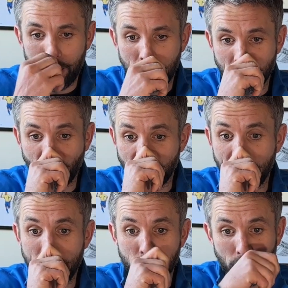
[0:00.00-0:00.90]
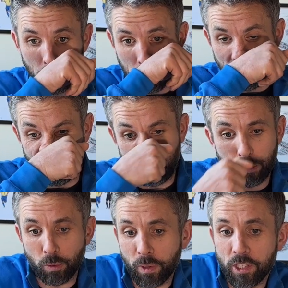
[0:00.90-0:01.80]
You've got your late developers,
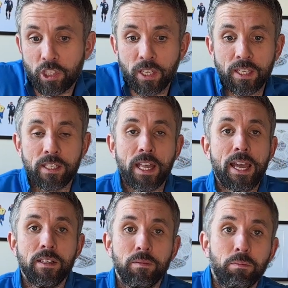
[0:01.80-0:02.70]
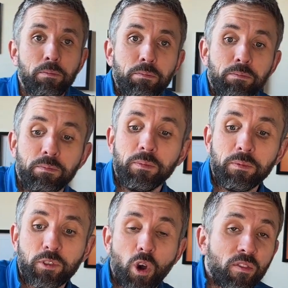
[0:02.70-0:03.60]
which is then
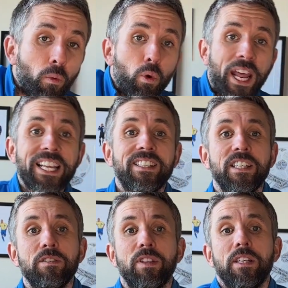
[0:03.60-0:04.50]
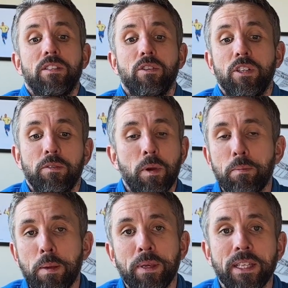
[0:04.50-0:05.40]
sort of a 180 of this. So
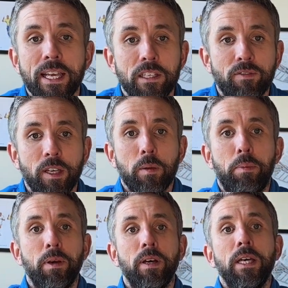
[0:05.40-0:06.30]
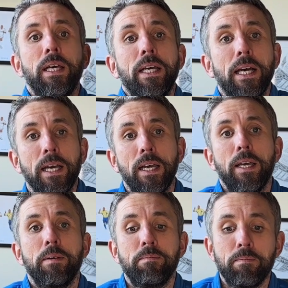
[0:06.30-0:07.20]
maybe a late developer
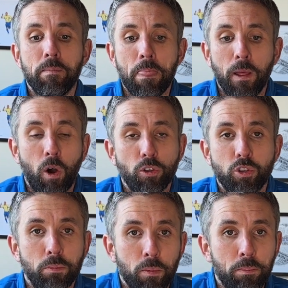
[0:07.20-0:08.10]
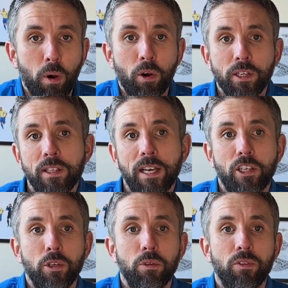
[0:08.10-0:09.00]
or someone born in that
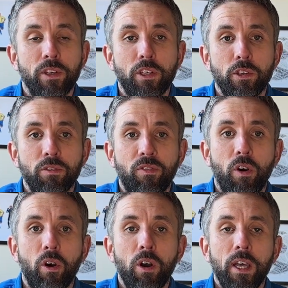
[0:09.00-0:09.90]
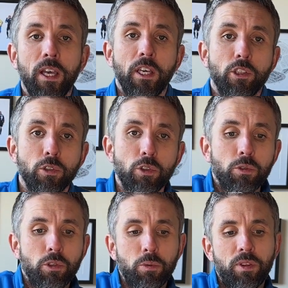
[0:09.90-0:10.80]
Q3, Q4.
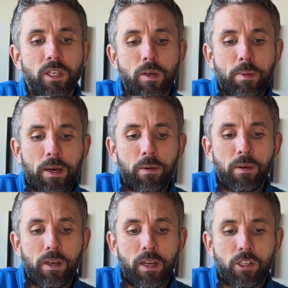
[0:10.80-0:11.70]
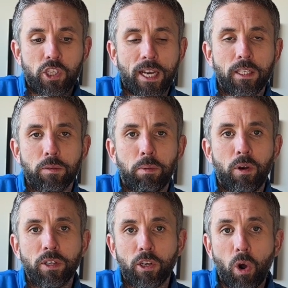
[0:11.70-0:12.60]
You think about a child
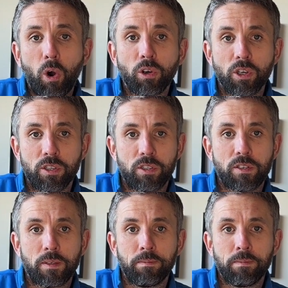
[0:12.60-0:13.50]
born in August.